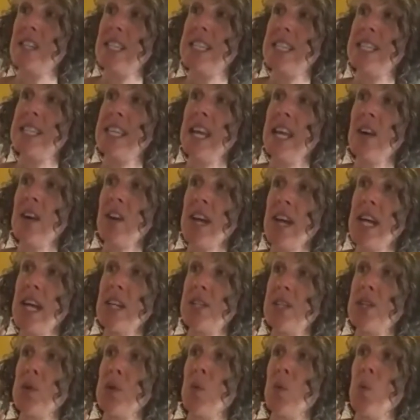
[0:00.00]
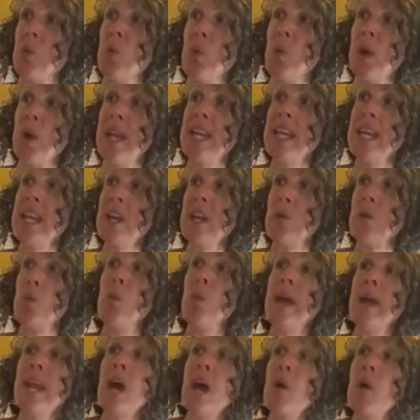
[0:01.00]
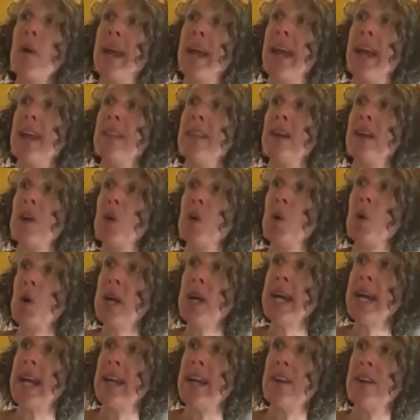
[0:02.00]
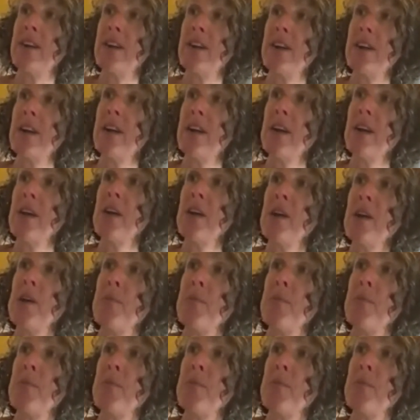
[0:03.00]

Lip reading: there a secret to winnowing the coriander?